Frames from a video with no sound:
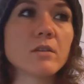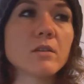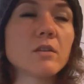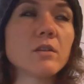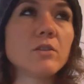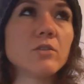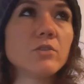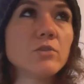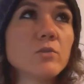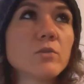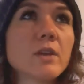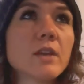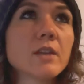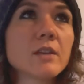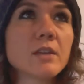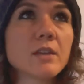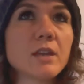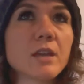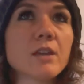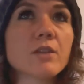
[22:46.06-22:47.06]
you
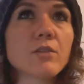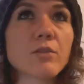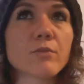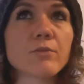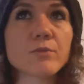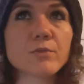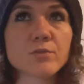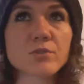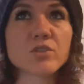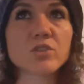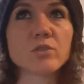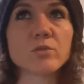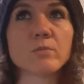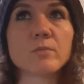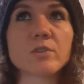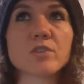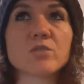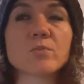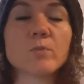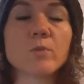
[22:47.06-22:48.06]
can get through so
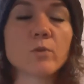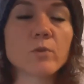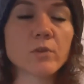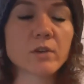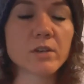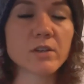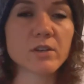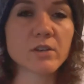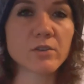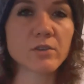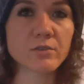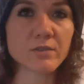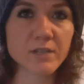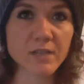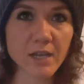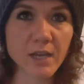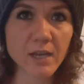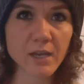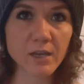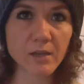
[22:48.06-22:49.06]
much more in your
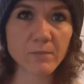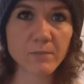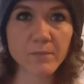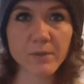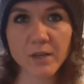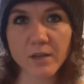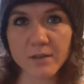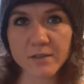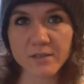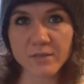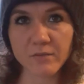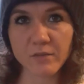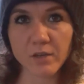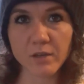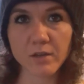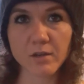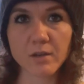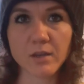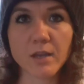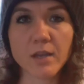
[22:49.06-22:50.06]
day because of
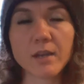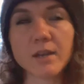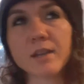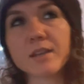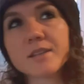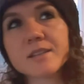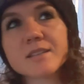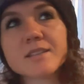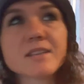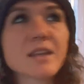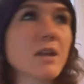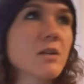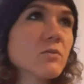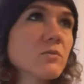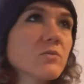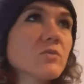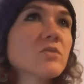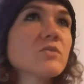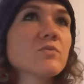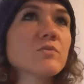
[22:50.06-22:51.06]
it. And it
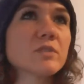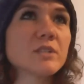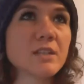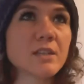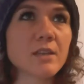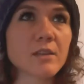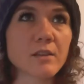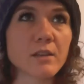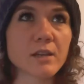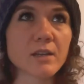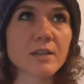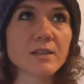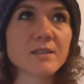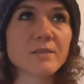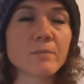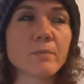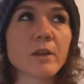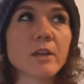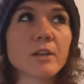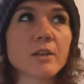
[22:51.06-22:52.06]
sounds ridiculous,
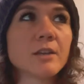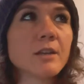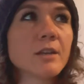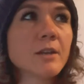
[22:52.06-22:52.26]
but